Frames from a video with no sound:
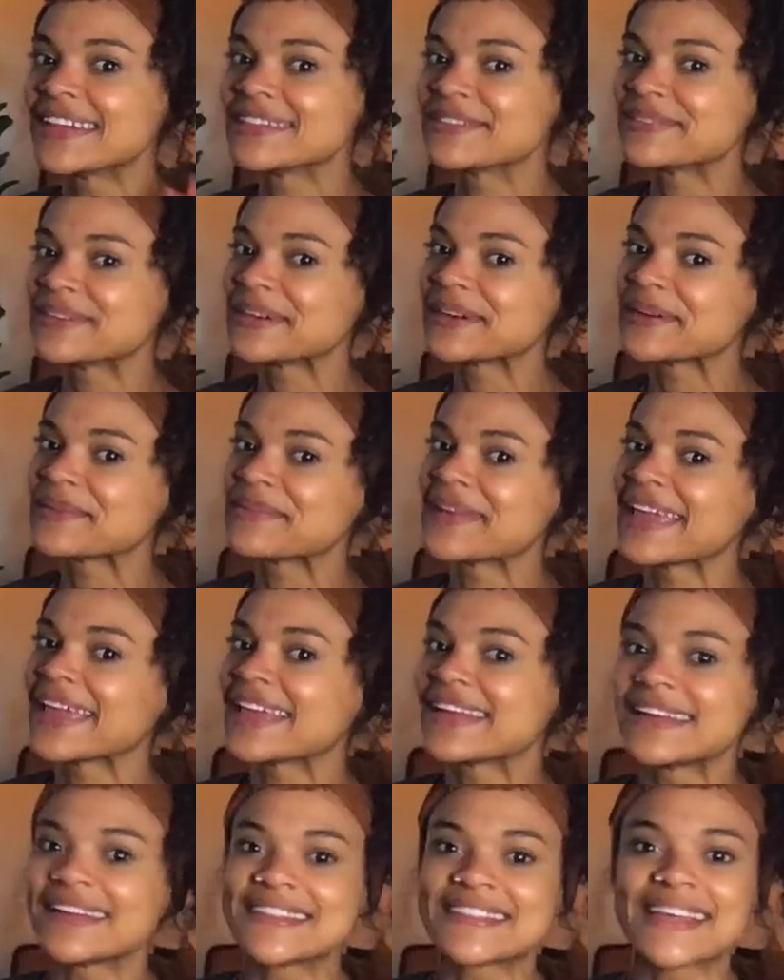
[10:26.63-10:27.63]
we are
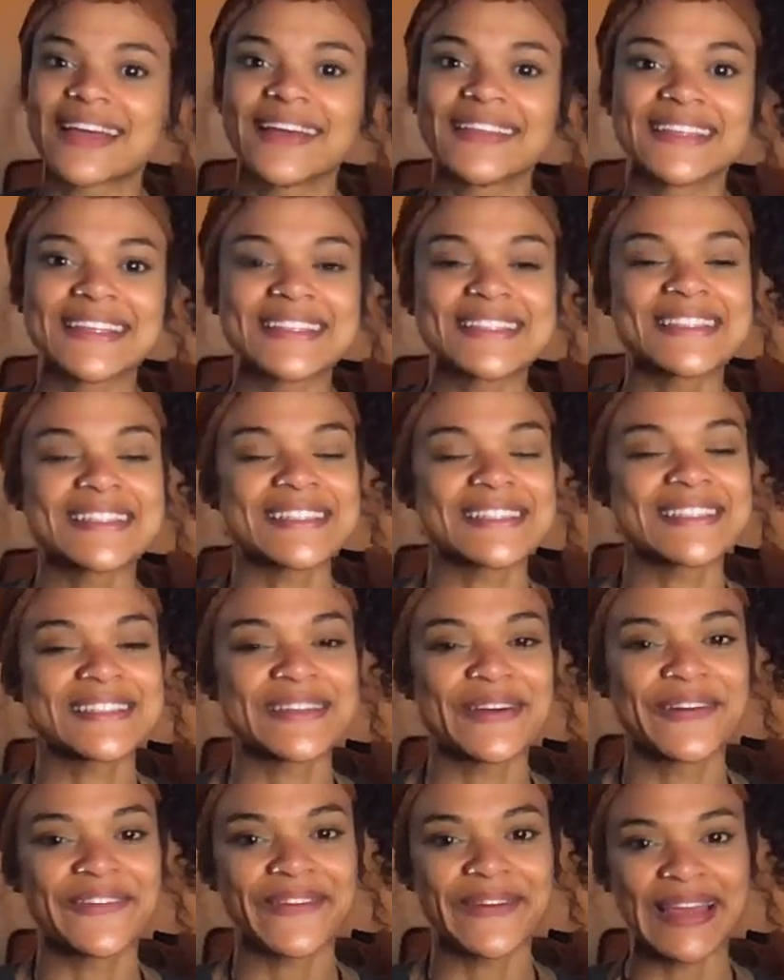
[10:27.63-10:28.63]
making it down this list
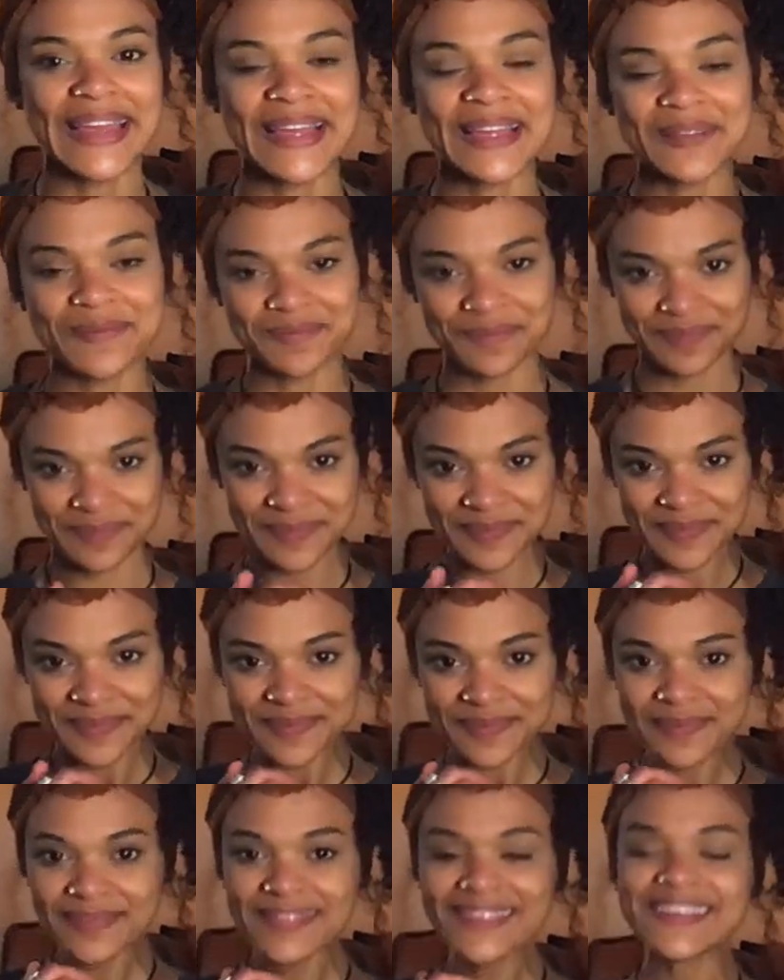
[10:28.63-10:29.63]
so quick.
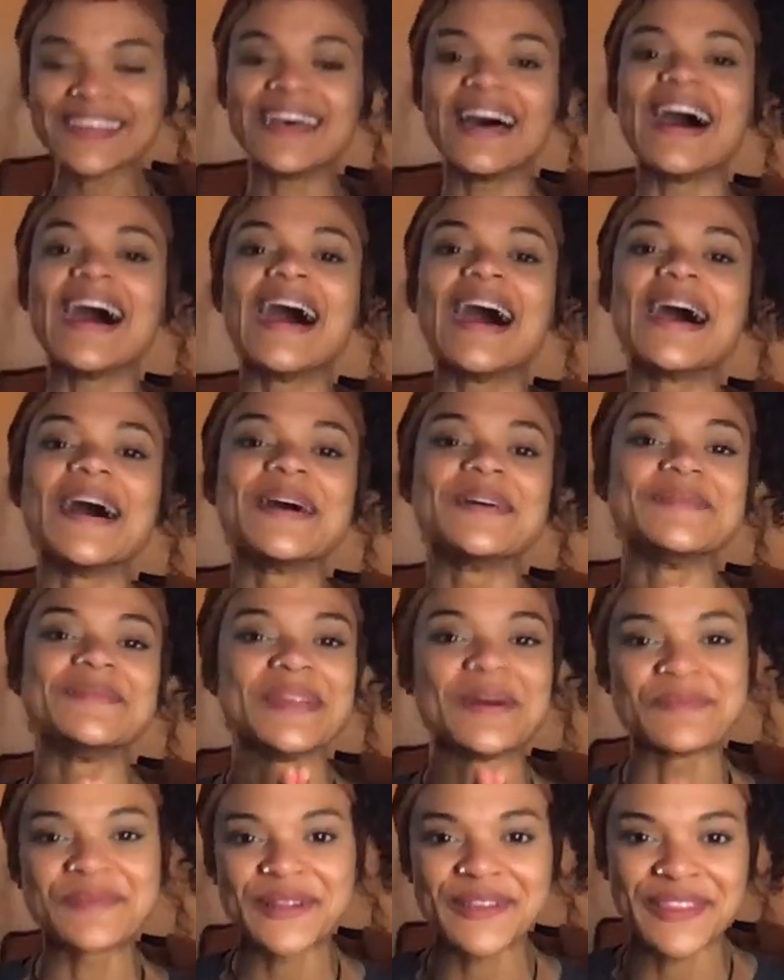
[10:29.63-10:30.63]

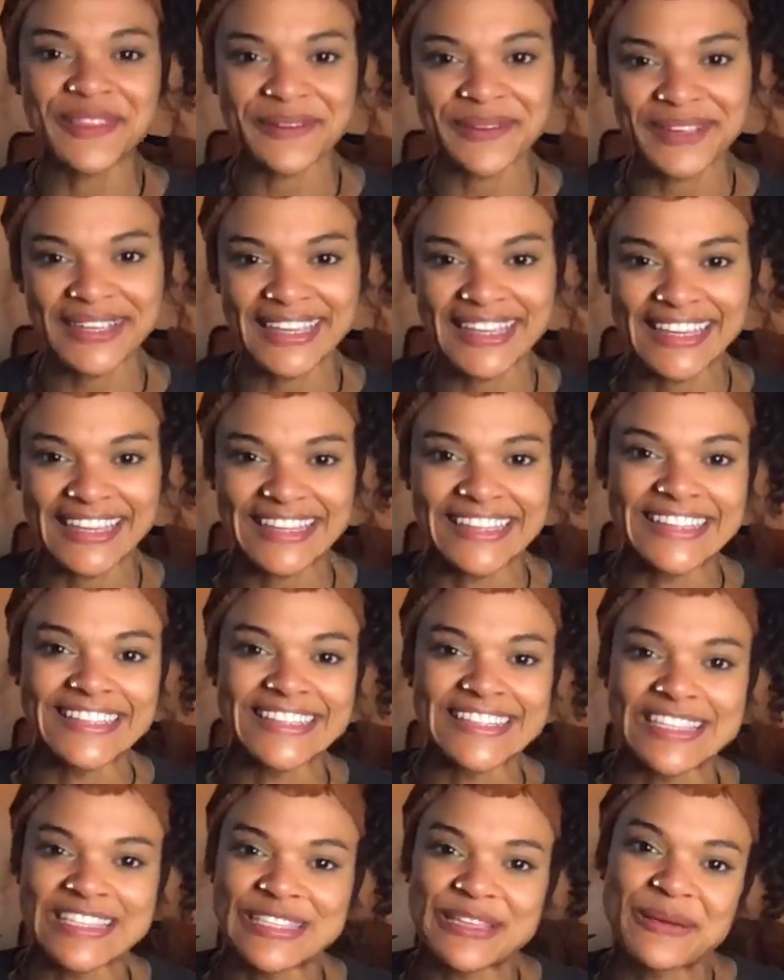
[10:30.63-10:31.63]
Number 3
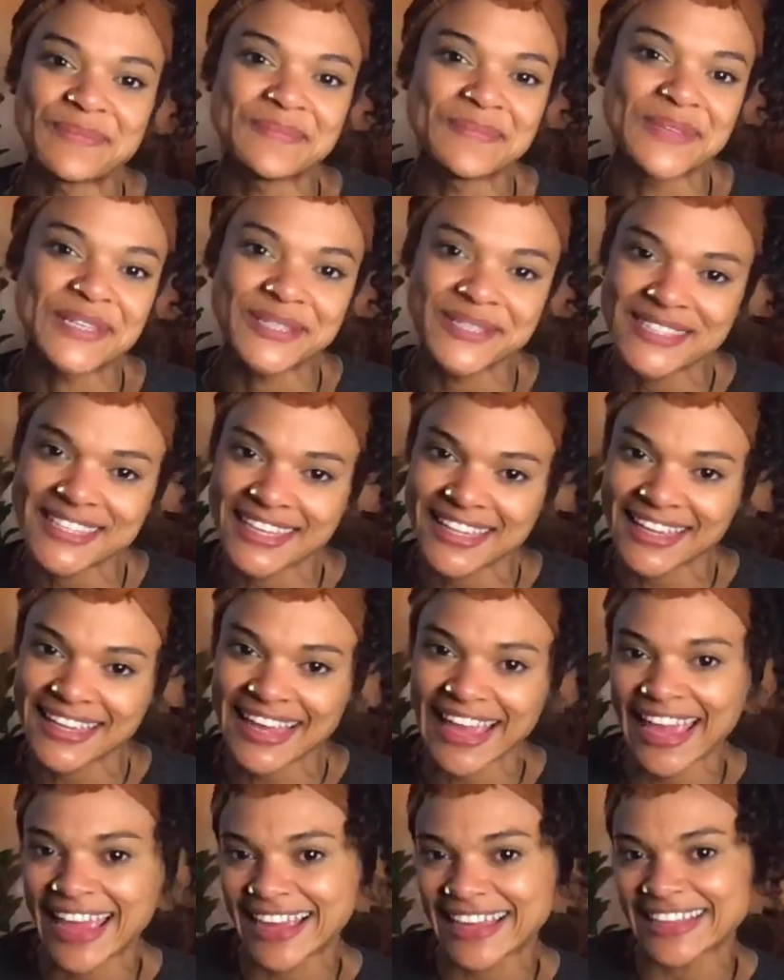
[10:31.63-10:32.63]
is music
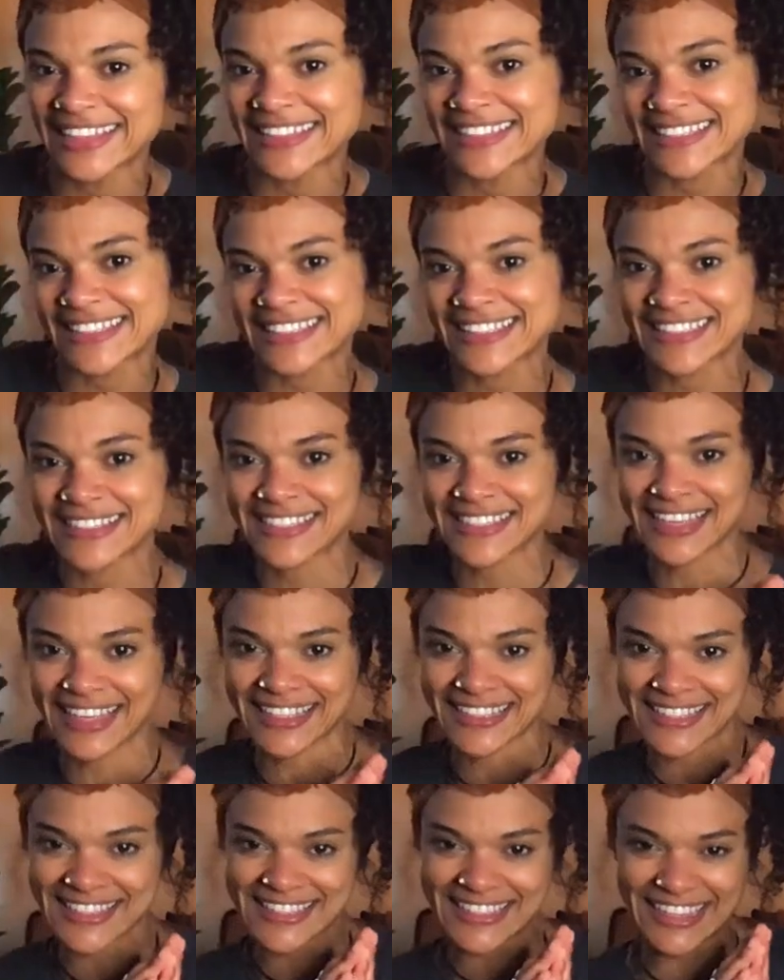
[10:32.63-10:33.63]
and
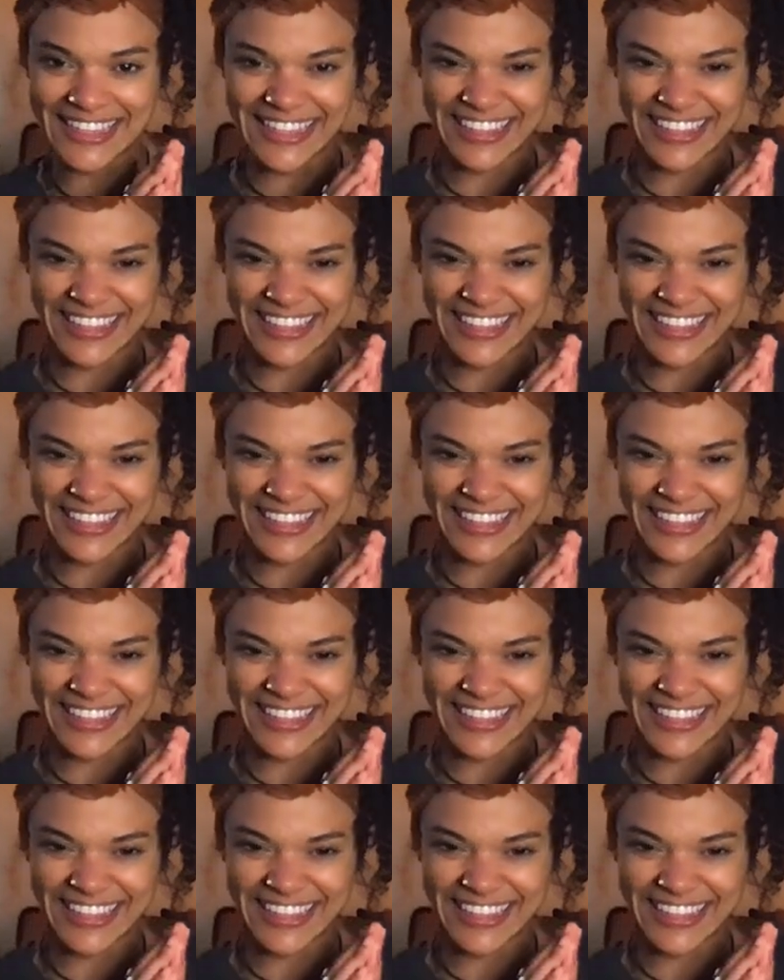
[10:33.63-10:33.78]
dancing.